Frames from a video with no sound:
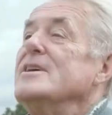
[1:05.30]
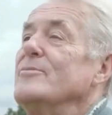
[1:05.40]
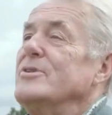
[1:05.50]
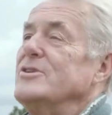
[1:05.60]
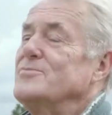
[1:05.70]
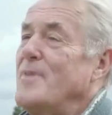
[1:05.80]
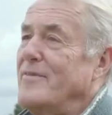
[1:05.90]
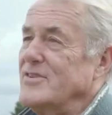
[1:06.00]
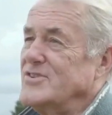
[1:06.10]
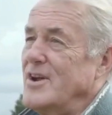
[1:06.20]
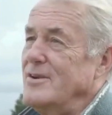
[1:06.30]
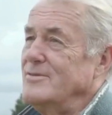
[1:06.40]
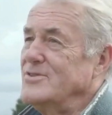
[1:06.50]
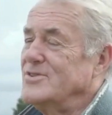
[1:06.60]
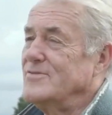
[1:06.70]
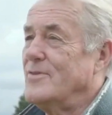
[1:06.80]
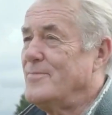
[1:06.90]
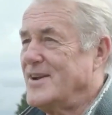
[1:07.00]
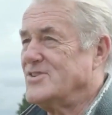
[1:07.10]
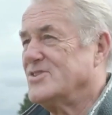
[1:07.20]
produce buffer zones for
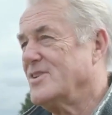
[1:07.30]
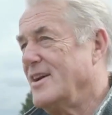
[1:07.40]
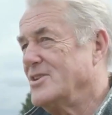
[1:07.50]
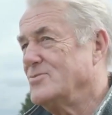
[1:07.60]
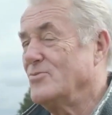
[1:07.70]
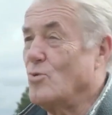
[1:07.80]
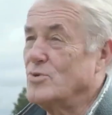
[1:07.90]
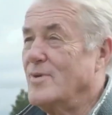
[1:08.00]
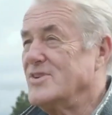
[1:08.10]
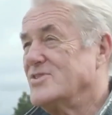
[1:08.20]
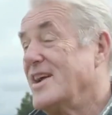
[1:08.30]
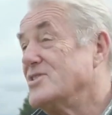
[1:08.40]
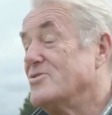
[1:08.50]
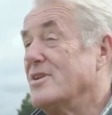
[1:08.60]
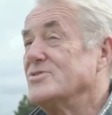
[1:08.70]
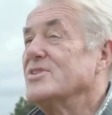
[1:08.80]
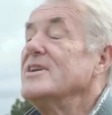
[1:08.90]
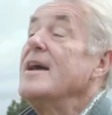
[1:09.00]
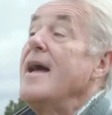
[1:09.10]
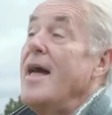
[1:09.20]
pesticides with waterways and hedgerows,
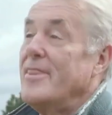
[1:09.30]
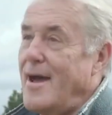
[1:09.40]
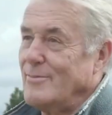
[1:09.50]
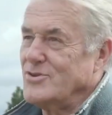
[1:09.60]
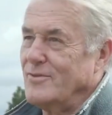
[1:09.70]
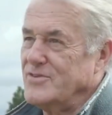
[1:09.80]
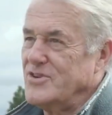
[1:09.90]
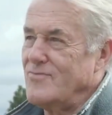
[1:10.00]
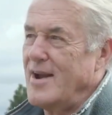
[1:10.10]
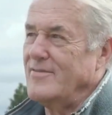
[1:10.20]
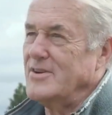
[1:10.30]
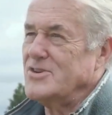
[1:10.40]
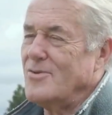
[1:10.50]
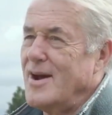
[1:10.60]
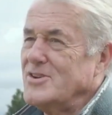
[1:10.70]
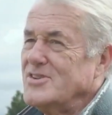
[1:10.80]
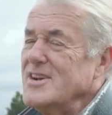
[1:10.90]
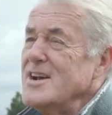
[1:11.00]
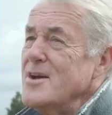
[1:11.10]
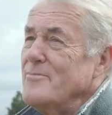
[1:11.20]
that was obviously relevant to us.
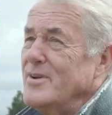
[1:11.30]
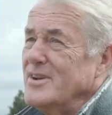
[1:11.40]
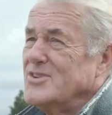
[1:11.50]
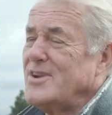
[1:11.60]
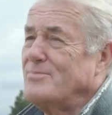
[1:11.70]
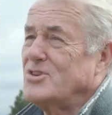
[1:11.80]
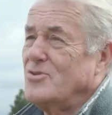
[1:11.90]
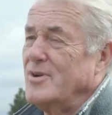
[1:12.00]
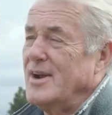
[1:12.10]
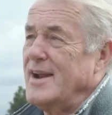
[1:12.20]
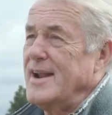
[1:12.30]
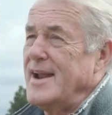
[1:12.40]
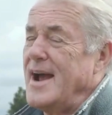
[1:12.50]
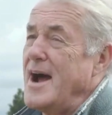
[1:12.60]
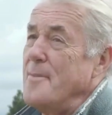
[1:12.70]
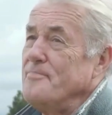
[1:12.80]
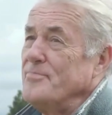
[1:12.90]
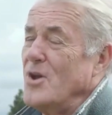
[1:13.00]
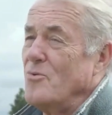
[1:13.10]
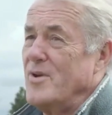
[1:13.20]
But subsequently,
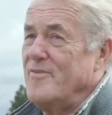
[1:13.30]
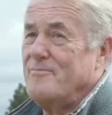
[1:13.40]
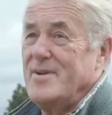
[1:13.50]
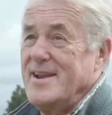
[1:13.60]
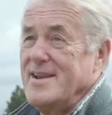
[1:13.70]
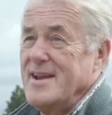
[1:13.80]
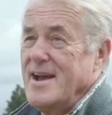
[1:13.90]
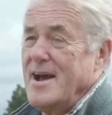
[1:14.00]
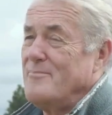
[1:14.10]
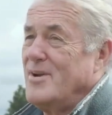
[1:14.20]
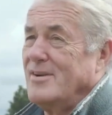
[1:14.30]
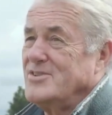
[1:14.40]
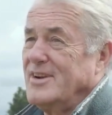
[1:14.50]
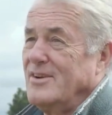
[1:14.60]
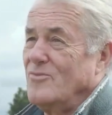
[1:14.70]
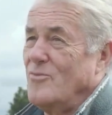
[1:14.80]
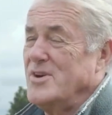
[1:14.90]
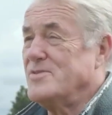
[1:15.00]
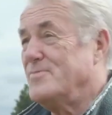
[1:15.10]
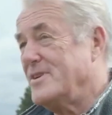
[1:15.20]
we've been planting
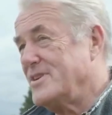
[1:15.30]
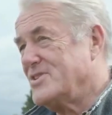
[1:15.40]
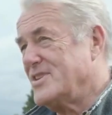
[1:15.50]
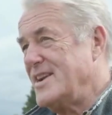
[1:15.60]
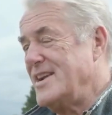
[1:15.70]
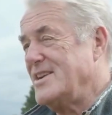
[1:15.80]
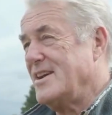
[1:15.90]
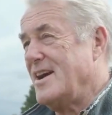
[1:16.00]
winter bird seed